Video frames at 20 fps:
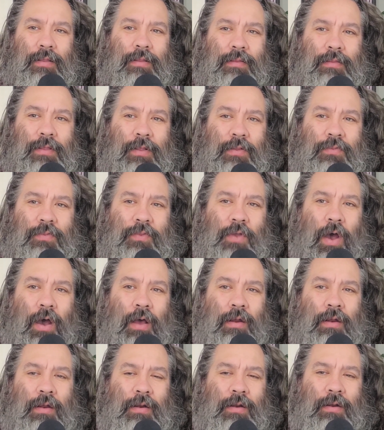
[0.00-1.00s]
the
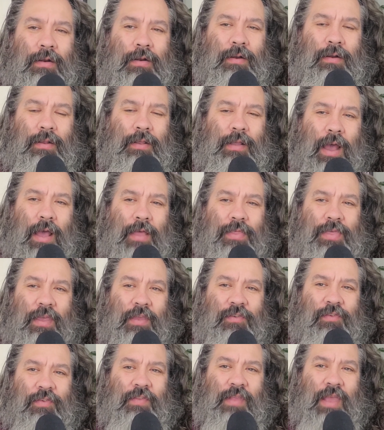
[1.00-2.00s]
daughter, I think
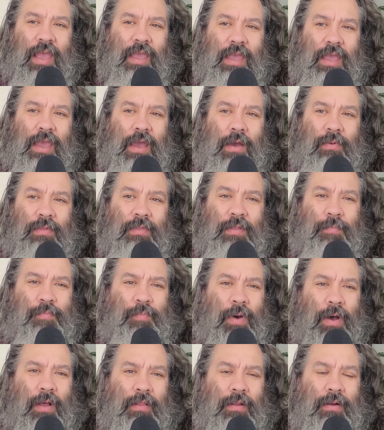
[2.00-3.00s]
she's hanging out with the
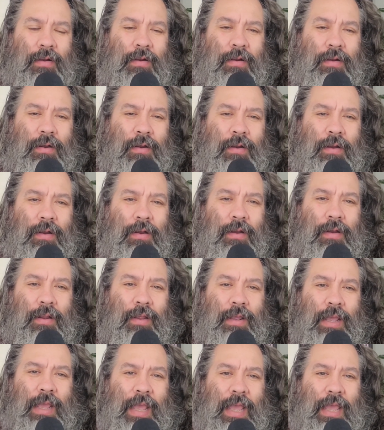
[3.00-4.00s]
butler,
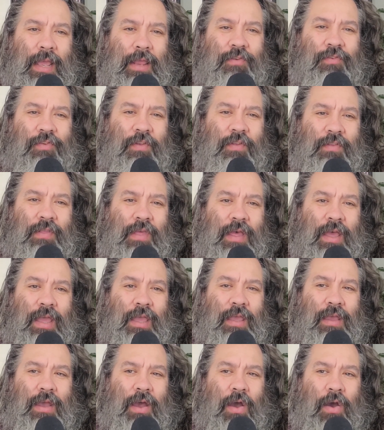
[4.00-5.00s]
and she's
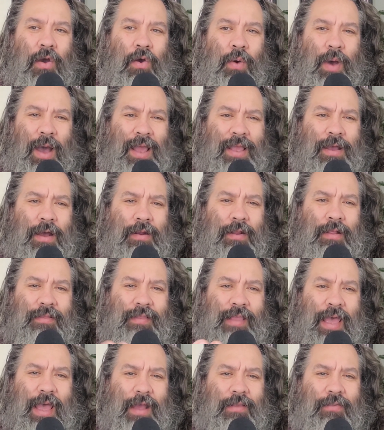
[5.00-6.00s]
like, oh, I got a
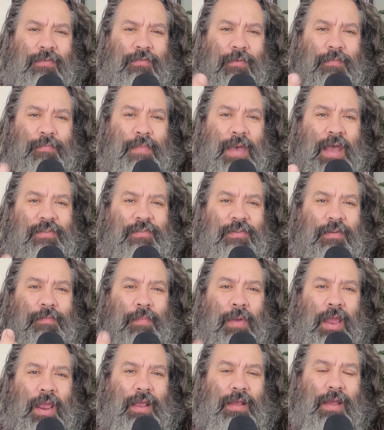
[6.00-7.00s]
text from Magic
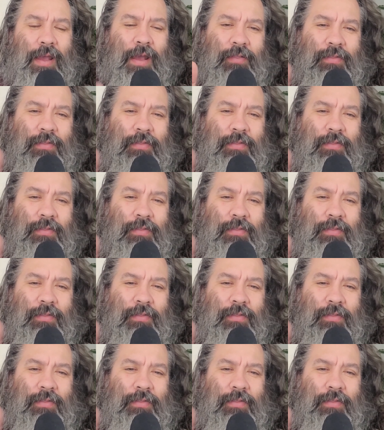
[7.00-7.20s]
Mike.